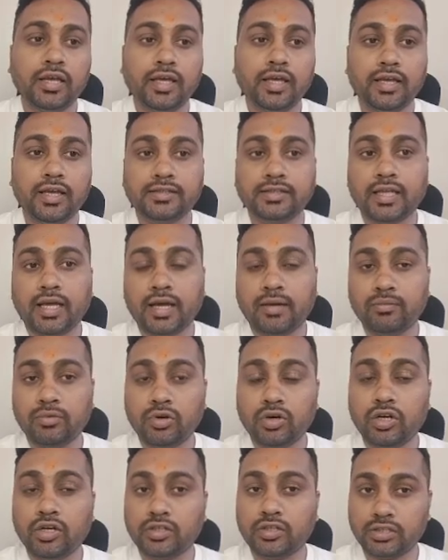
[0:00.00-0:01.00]
Exam
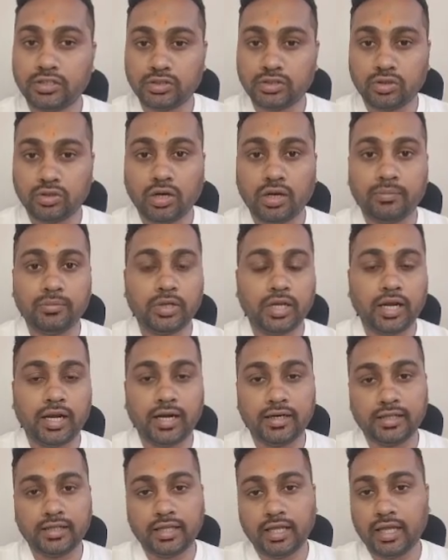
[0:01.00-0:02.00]
got stopped
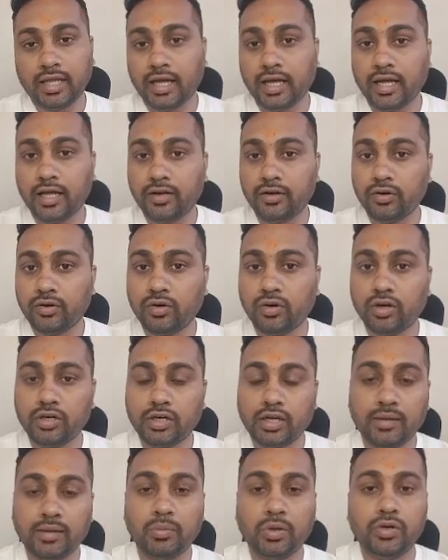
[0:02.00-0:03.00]
and they are
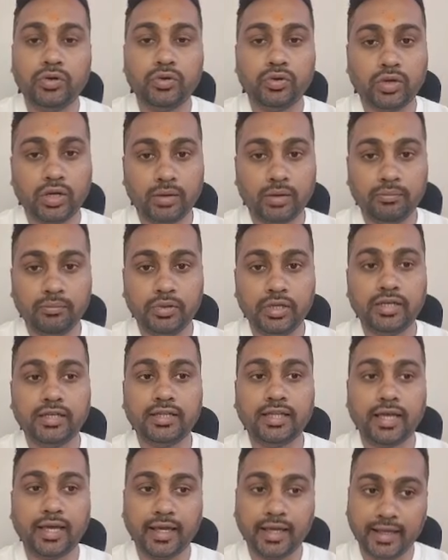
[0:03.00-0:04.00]
not able to complete
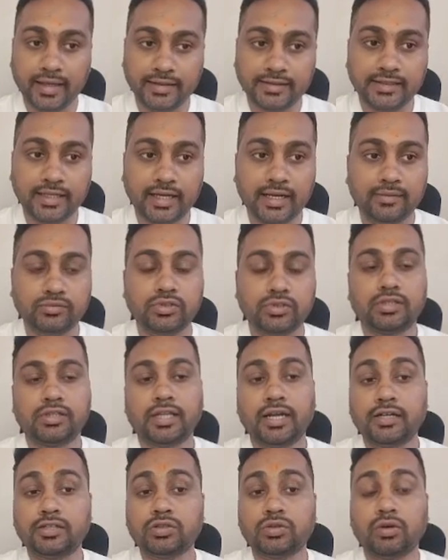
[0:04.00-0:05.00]
the exams.
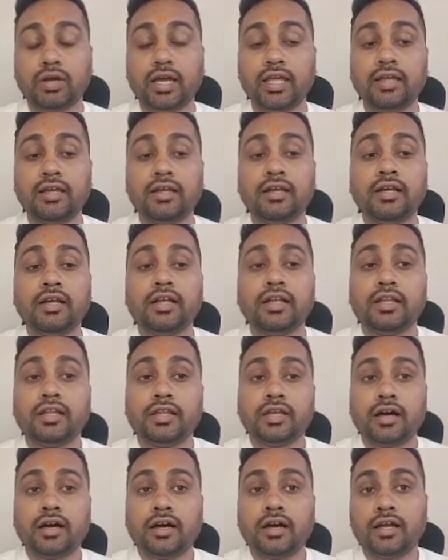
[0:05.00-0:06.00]
That's why
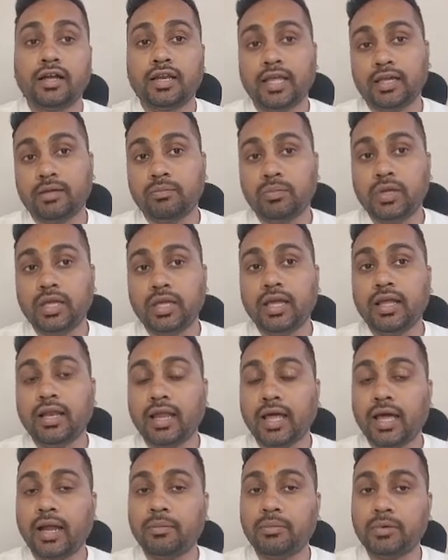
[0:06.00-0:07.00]
like BL
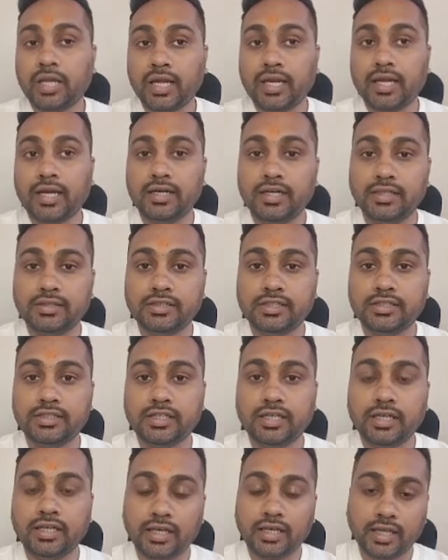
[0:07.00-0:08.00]
have taken
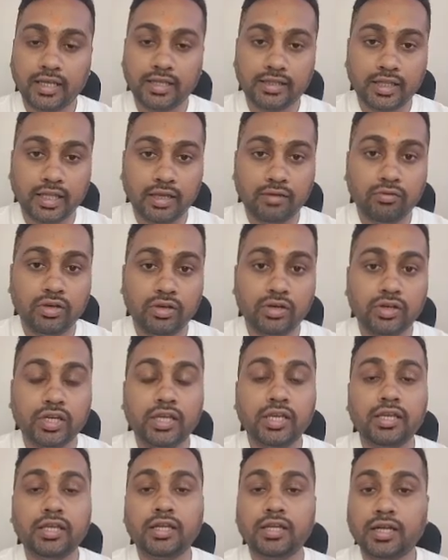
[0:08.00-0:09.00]
decision, like they will
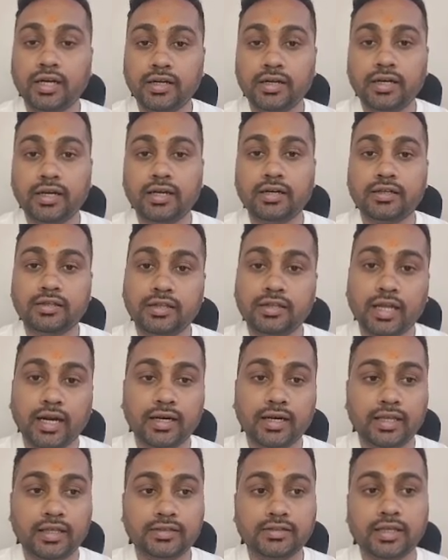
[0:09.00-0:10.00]
reconduct
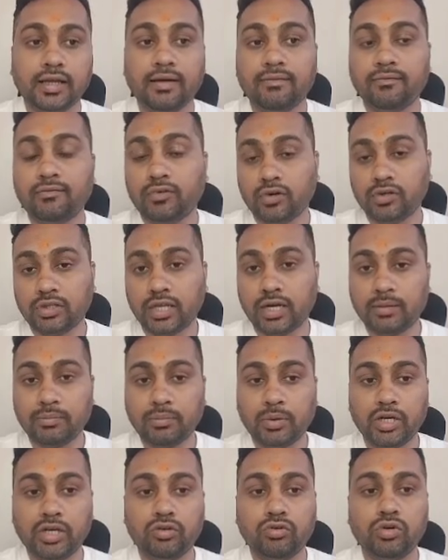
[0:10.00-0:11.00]
that exam for that
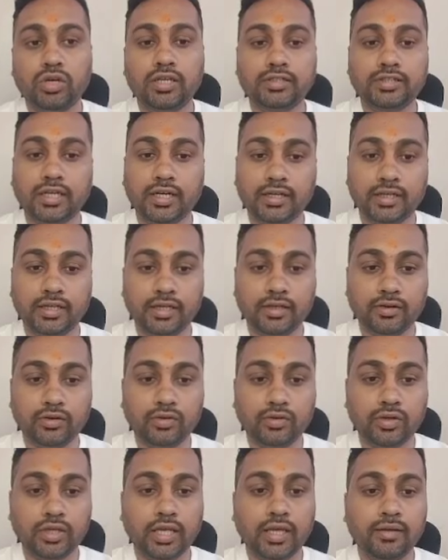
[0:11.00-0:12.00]
particular center.
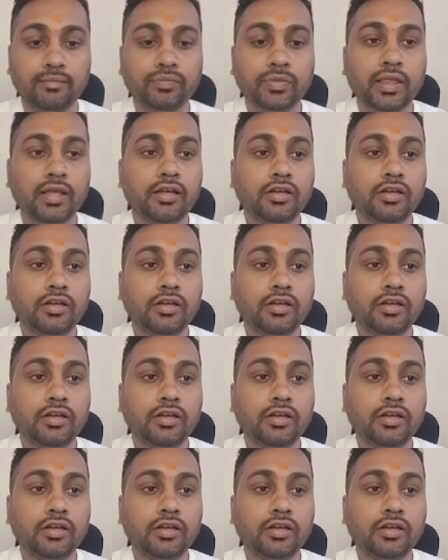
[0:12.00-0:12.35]
Okay,